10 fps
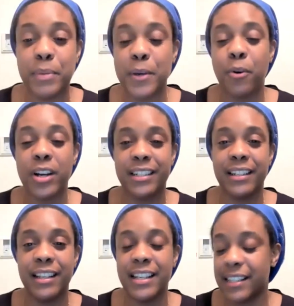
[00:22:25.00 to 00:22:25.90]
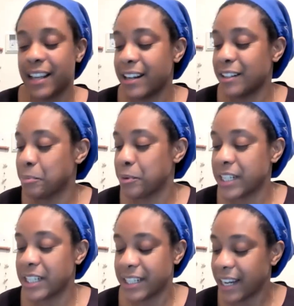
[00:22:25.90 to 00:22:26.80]
to be watching this, and
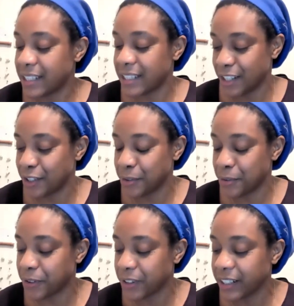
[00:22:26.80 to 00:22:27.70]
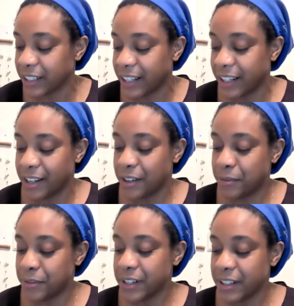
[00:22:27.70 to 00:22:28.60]
appreciating you for
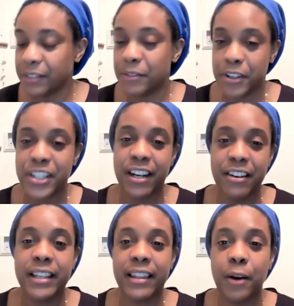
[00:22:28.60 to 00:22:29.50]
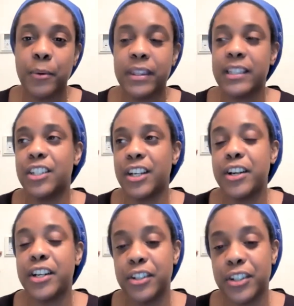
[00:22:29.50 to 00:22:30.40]
sharing that with us,
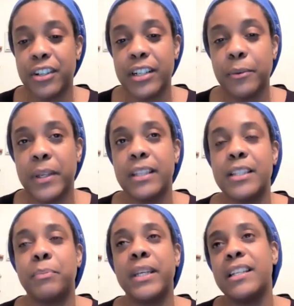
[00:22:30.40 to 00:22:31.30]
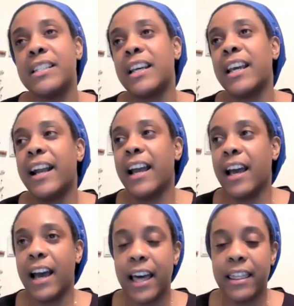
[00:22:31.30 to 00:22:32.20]
sharing your journey with us, because
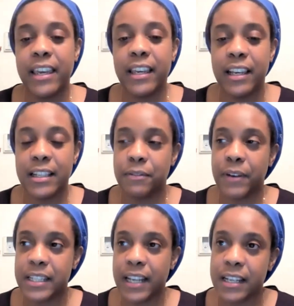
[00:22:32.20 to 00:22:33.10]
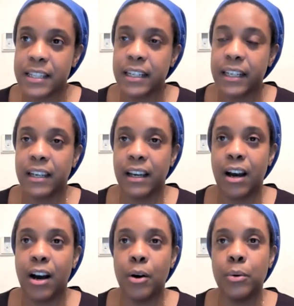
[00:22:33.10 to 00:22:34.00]
I think it's fantastic
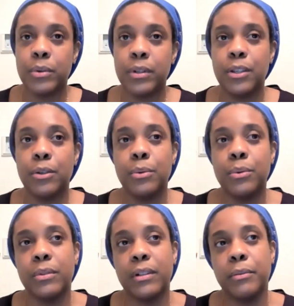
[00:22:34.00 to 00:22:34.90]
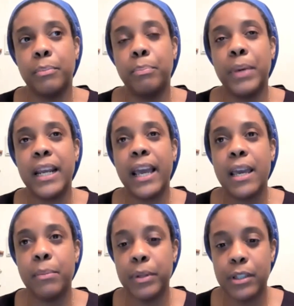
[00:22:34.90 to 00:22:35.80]
how you've been
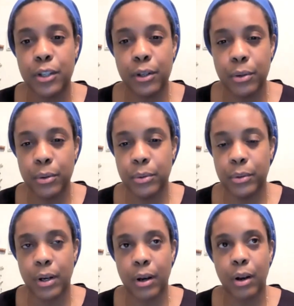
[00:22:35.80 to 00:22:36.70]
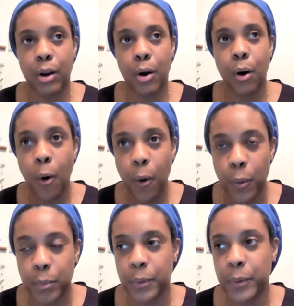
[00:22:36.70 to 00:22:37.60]
able to
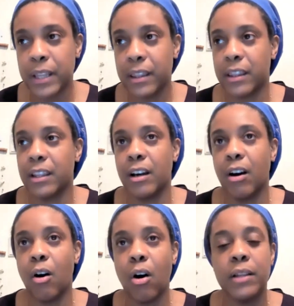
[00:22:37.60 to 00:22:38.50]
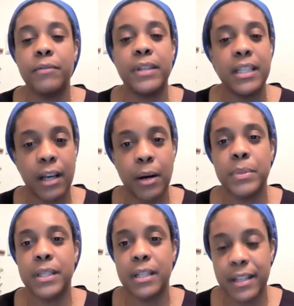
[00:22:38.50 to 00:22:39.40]
cope with all of these
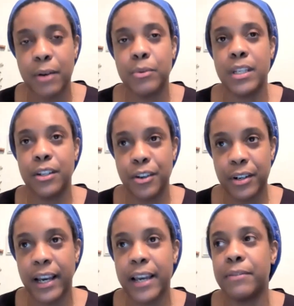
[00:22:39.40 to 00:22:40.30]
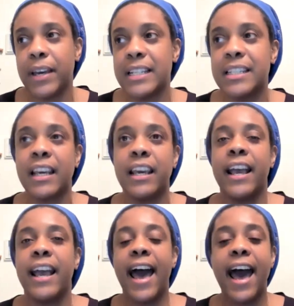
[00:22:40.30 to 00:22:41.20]
ups and downs in your life, and
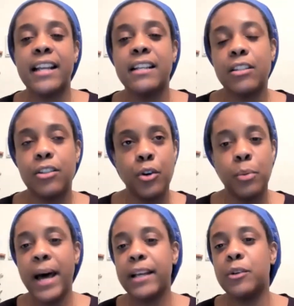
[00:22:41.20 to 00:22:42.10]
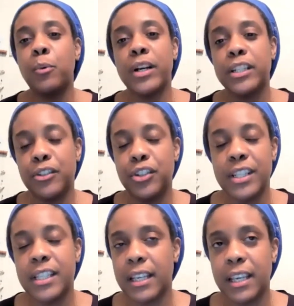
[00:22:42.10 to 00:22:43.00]
no matter what, you
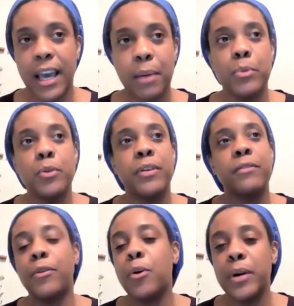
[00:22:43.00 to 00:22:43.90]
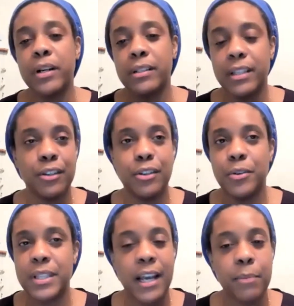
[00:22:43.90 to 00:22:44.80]
just kept moving forward, you
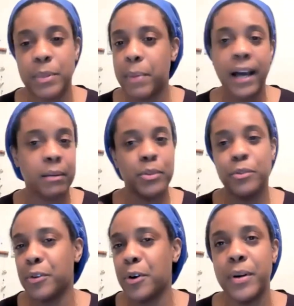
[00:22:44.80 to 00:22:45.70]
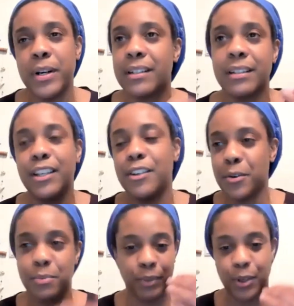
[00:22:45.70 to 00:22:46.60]
know, steps back, move forward, you
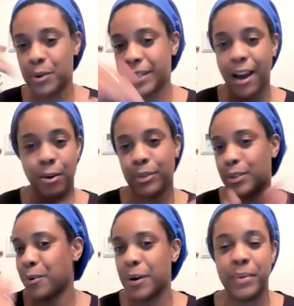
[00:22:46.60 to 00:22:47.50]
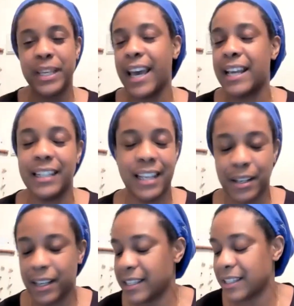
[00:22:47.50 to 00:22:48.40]
know, go down, go up again.
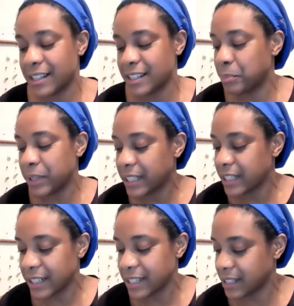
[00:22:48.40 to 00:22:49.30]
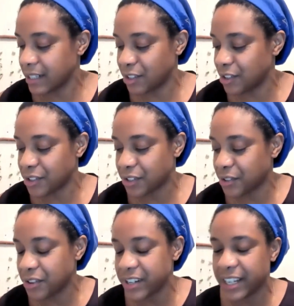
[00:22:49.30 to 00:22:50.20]
It's brilliant listening to your
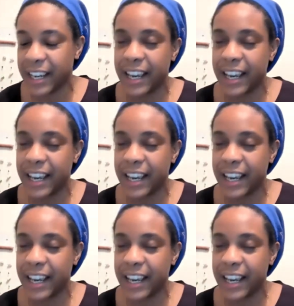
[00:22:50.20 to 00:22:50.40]
story.